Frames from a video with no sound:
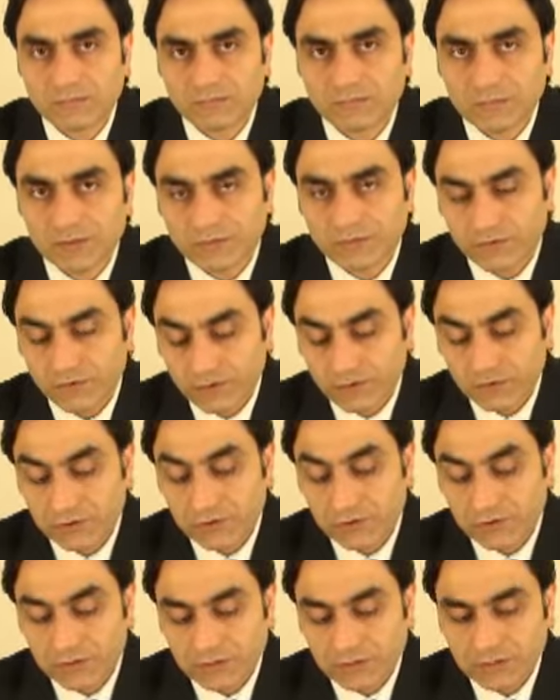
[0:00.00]

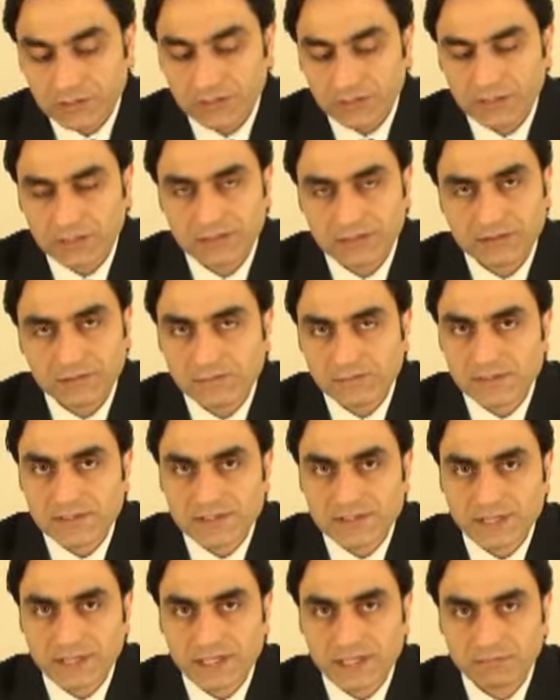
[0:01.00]
before uh, the
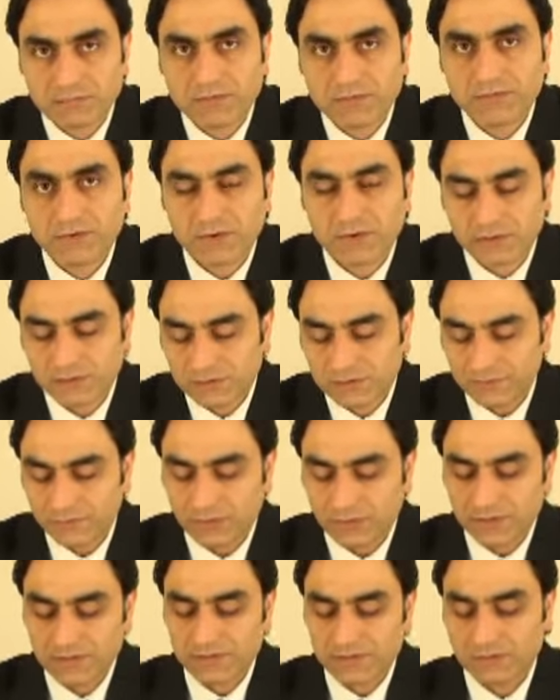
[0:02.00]
mistake, before the
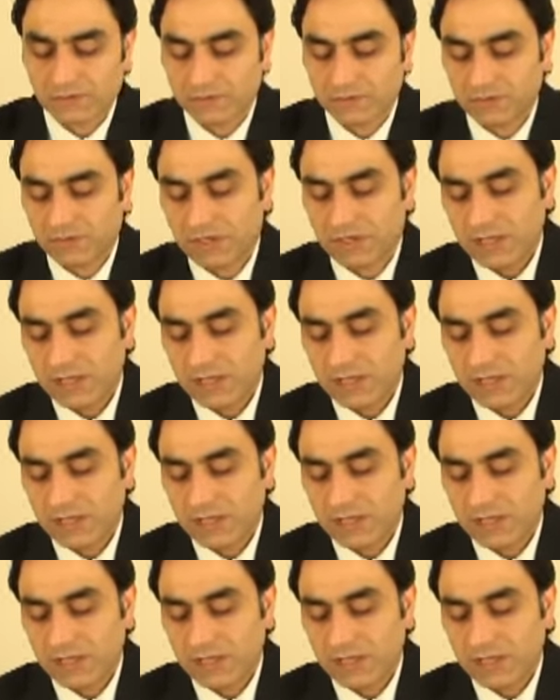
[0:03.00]
falsehood.